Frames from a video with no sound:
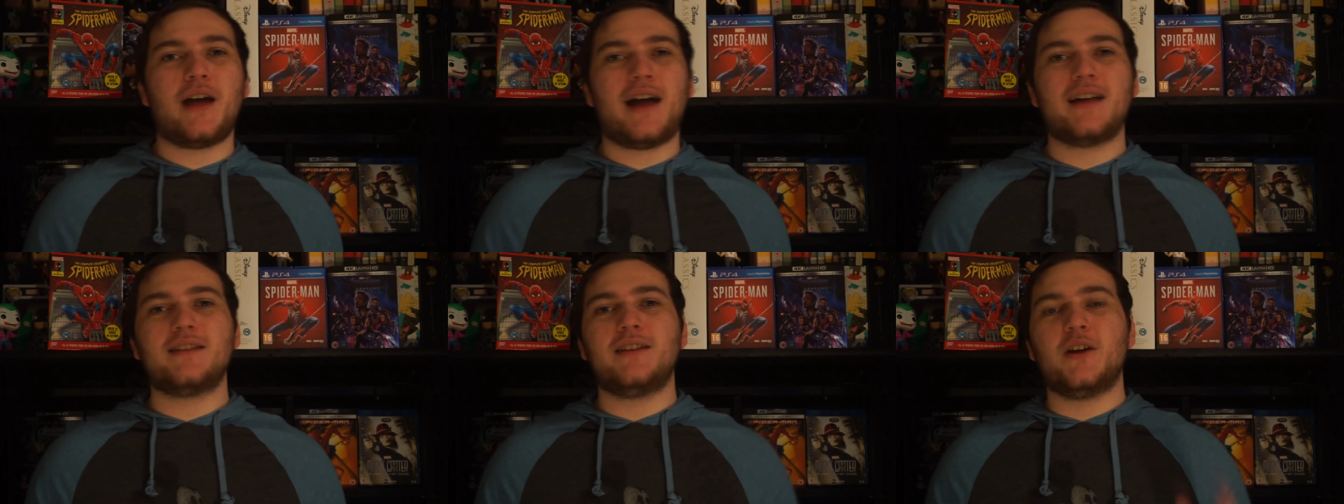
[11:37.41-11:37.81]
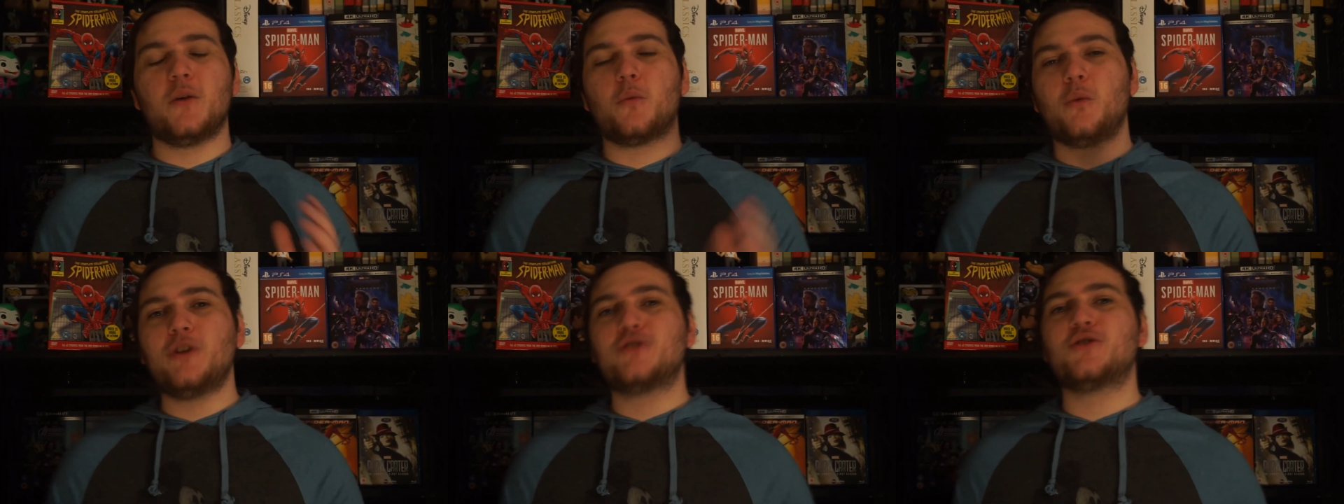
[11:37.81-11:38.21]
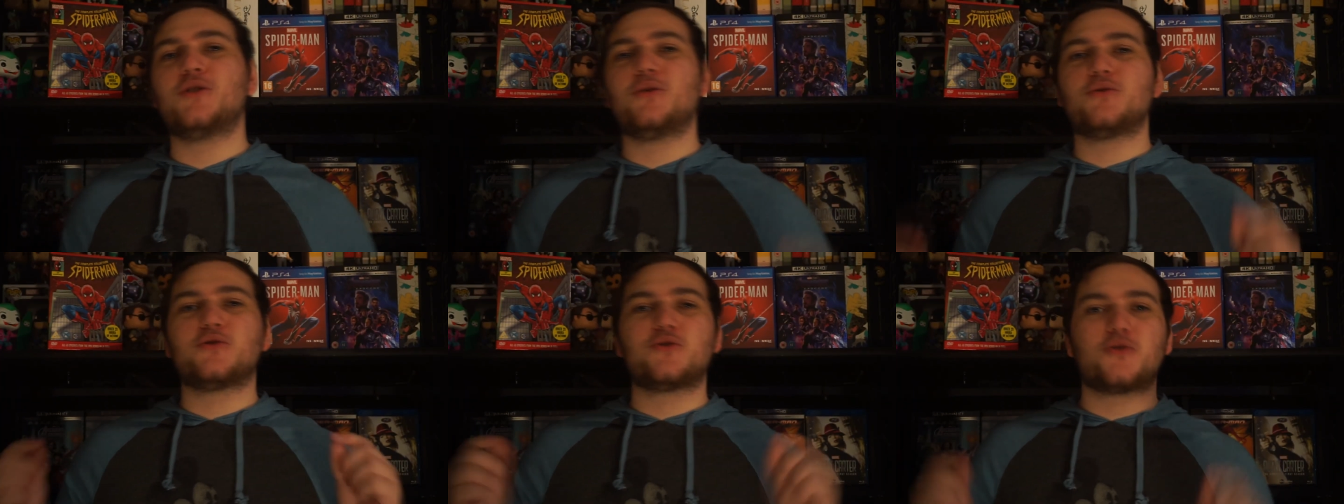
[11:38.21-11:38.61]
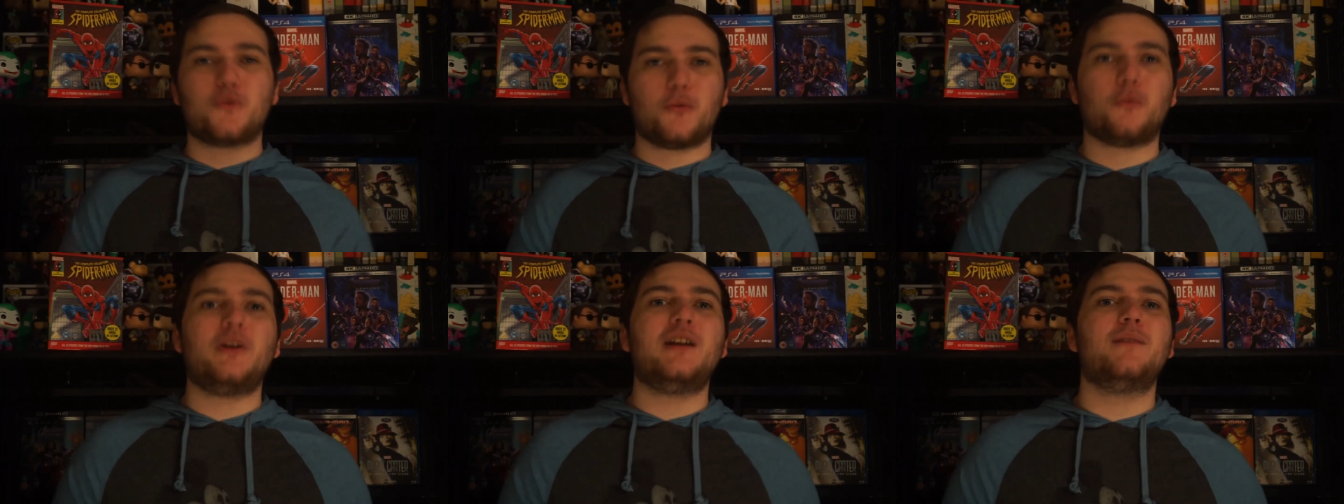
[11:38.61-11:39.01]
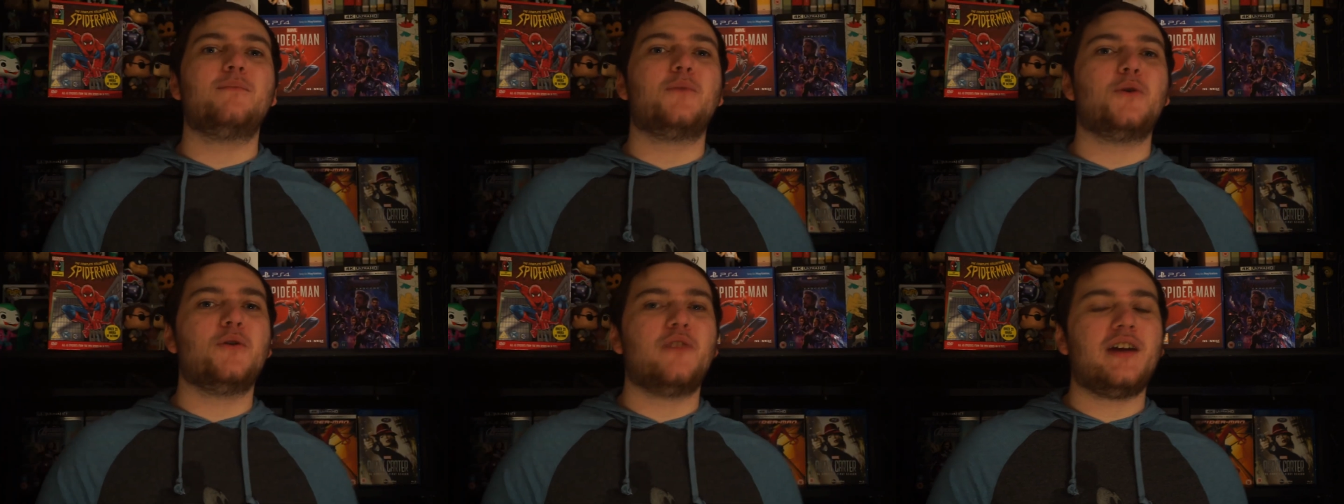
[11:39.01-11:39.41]
at the original Scream
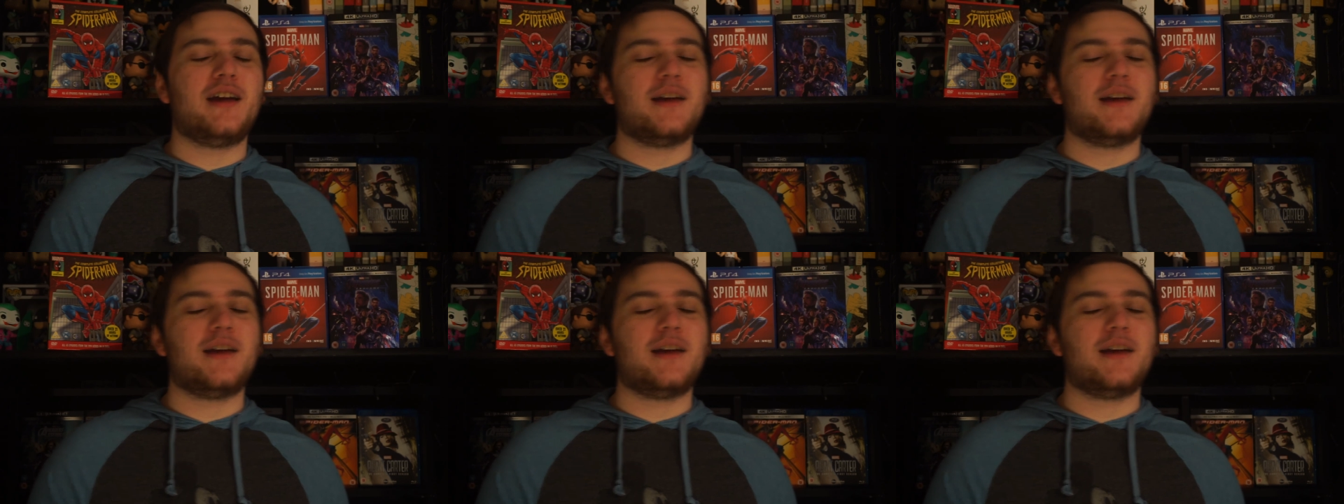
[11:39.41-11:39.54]
movie